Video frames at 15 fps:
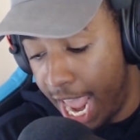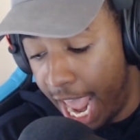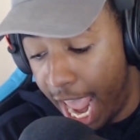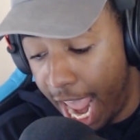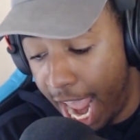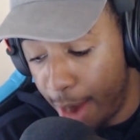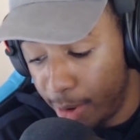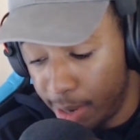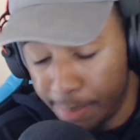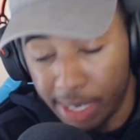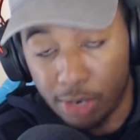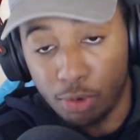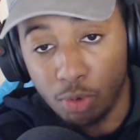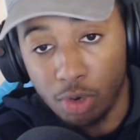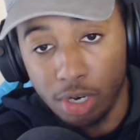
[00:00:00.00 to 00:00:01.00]
Aaron
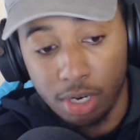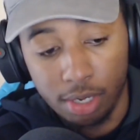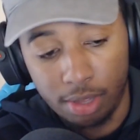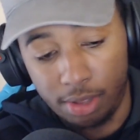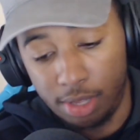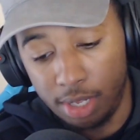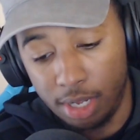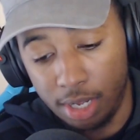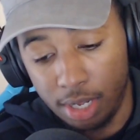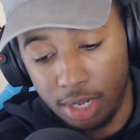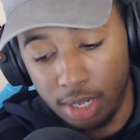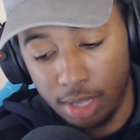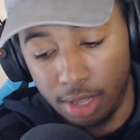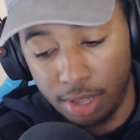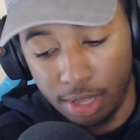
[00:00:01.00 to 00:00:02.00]
McGruder,
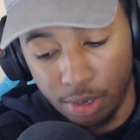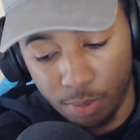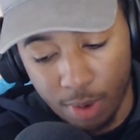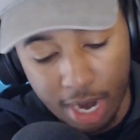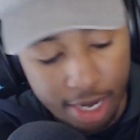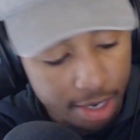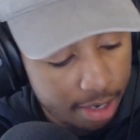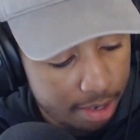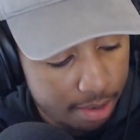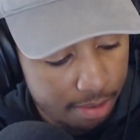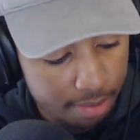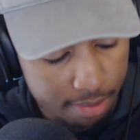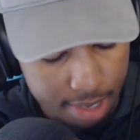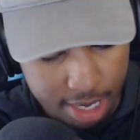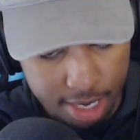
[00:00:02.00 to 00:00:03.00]
the writer
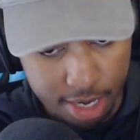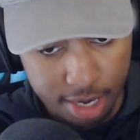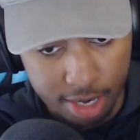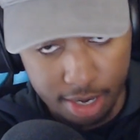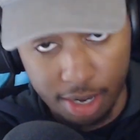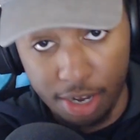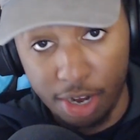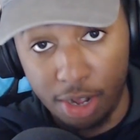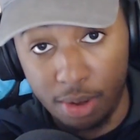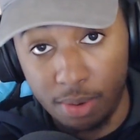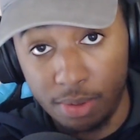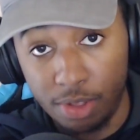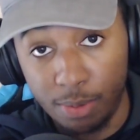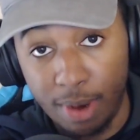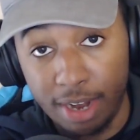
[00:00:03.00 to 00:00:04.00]
and
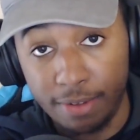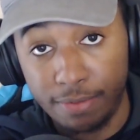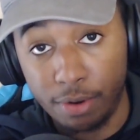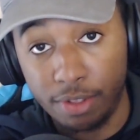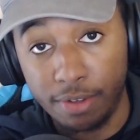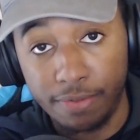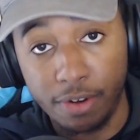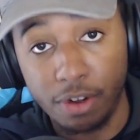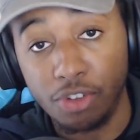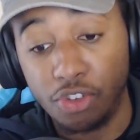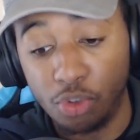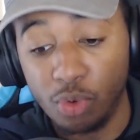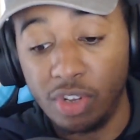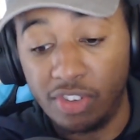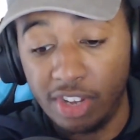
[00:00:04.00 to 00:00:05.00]
the writer for the first
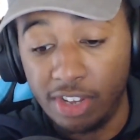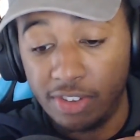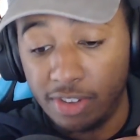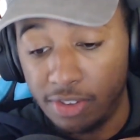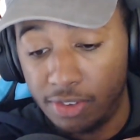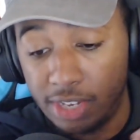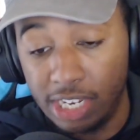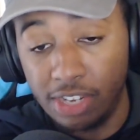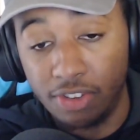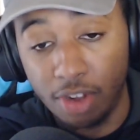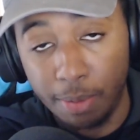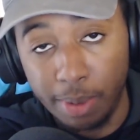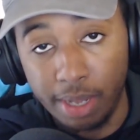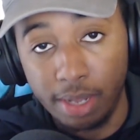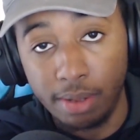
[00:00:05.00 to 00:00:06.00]
3 seasons, he's going
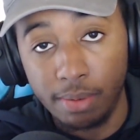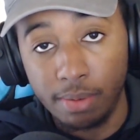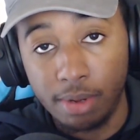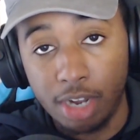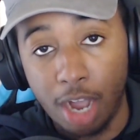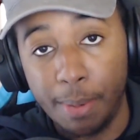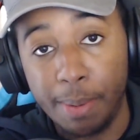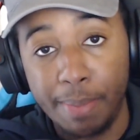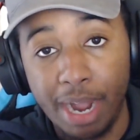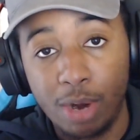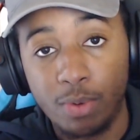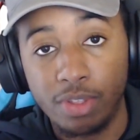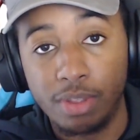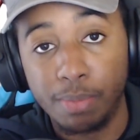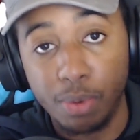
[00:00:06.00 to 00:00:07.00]
to be coming back
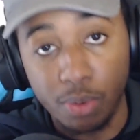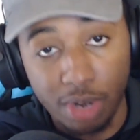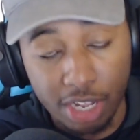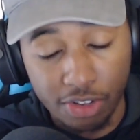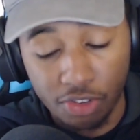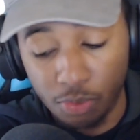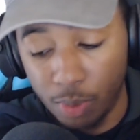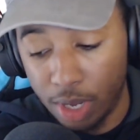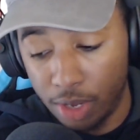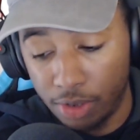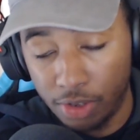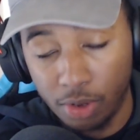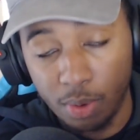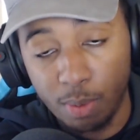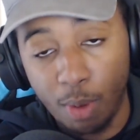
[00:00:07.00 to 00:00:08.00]
with the Boondocks as well.
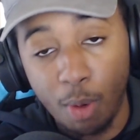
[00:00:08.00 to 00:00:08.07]
So it won't